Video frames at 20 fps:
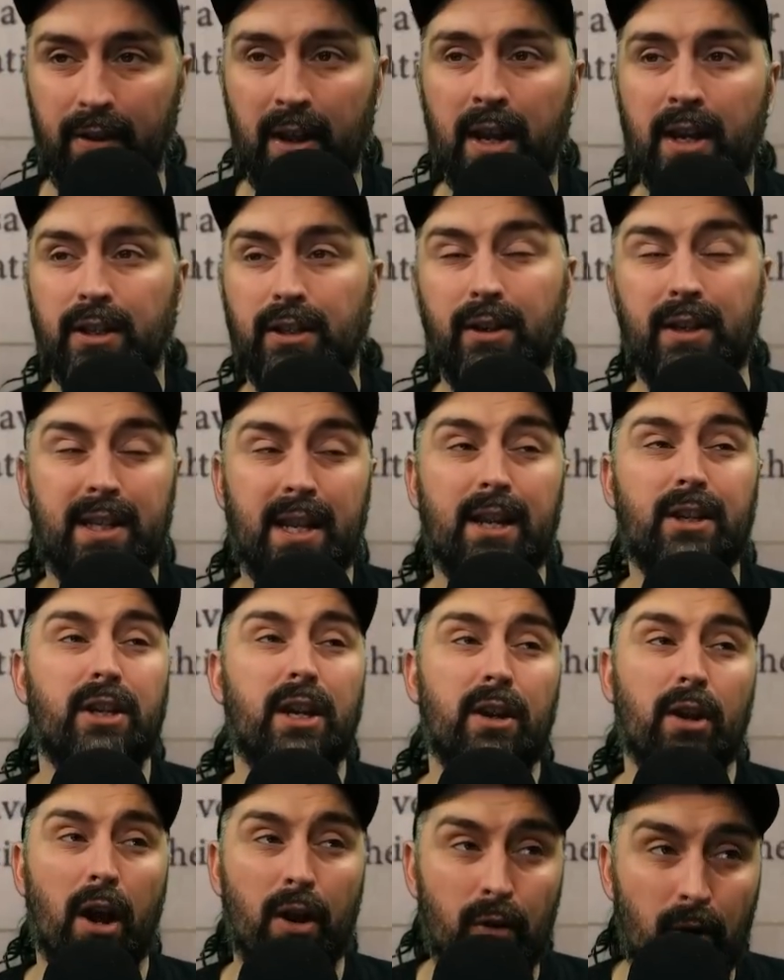So that's actually
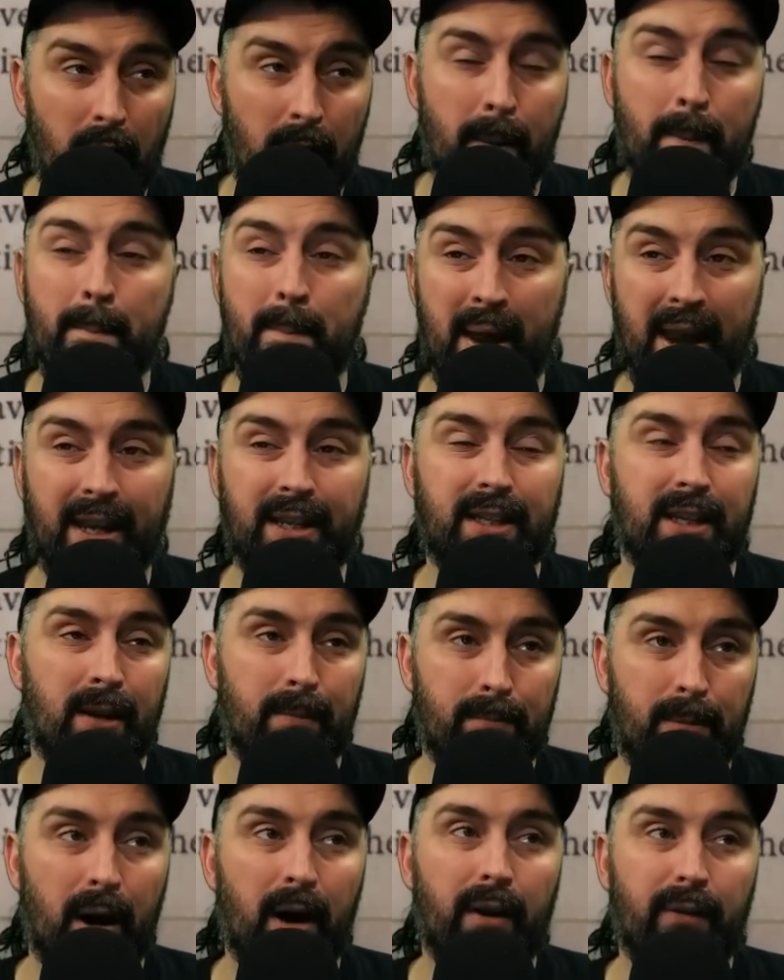an amazing
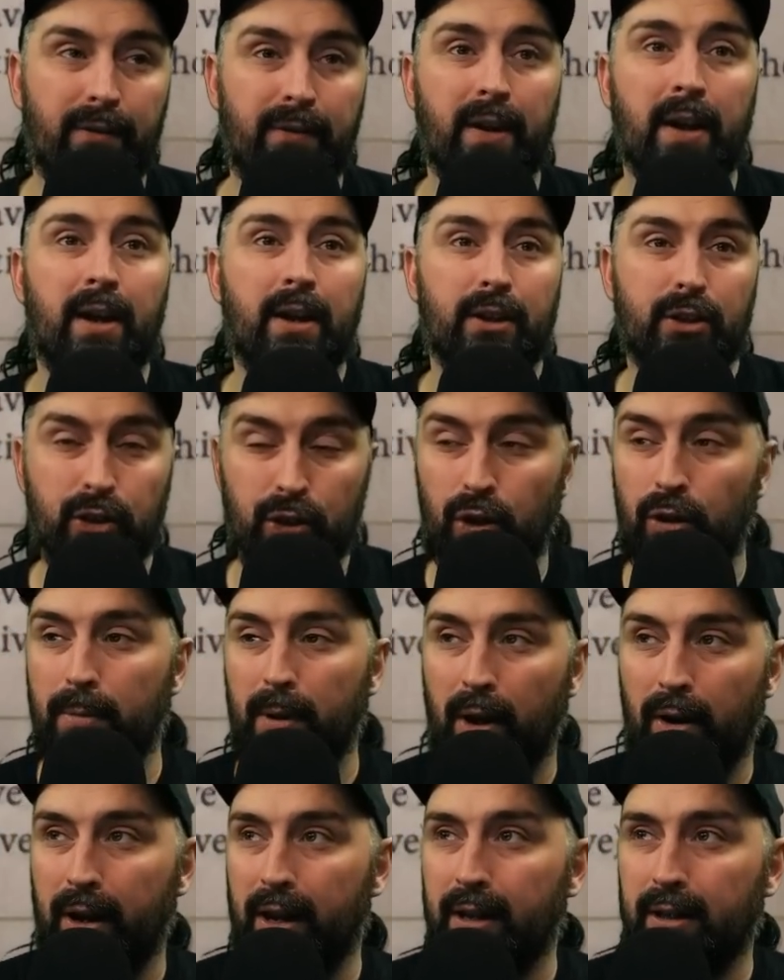buff, to be
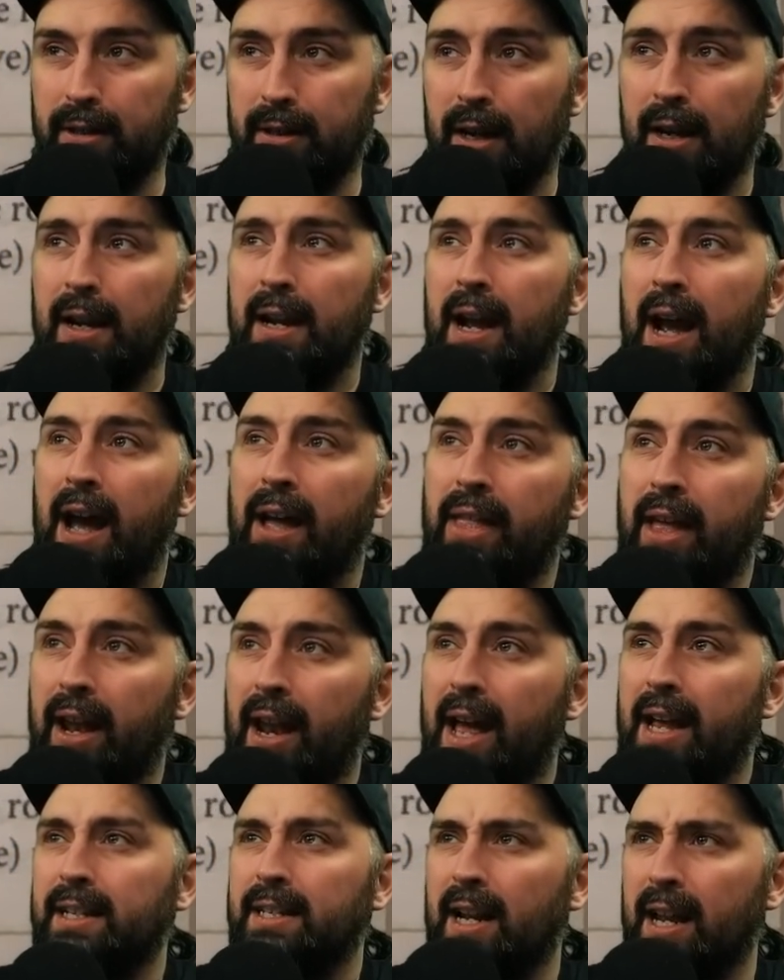honest. And then
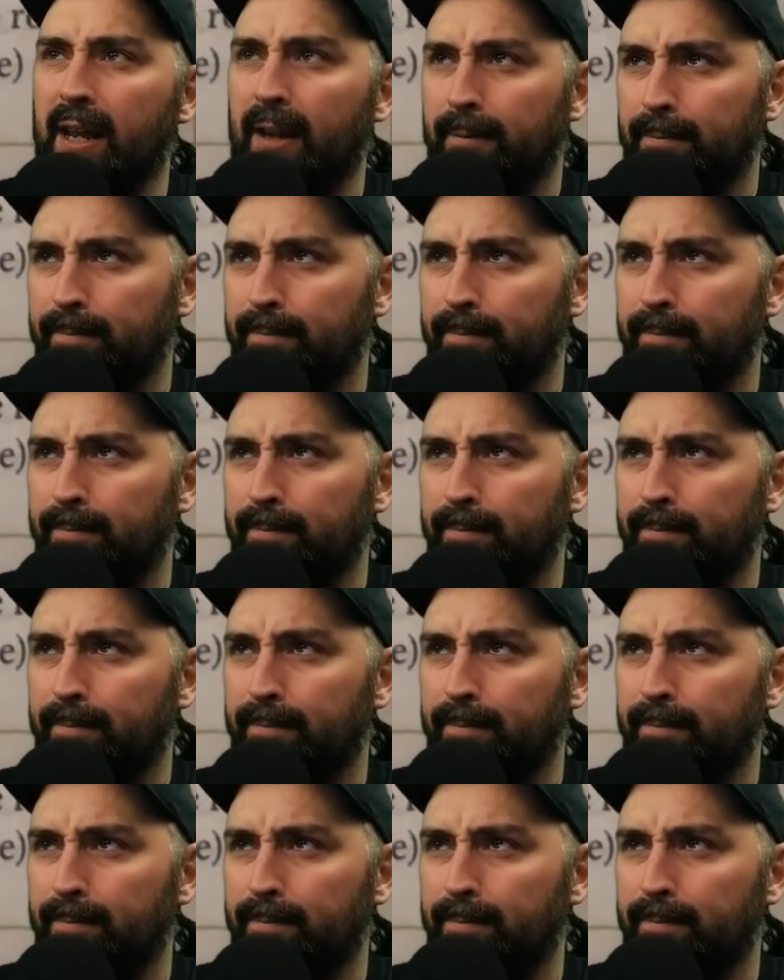lastly,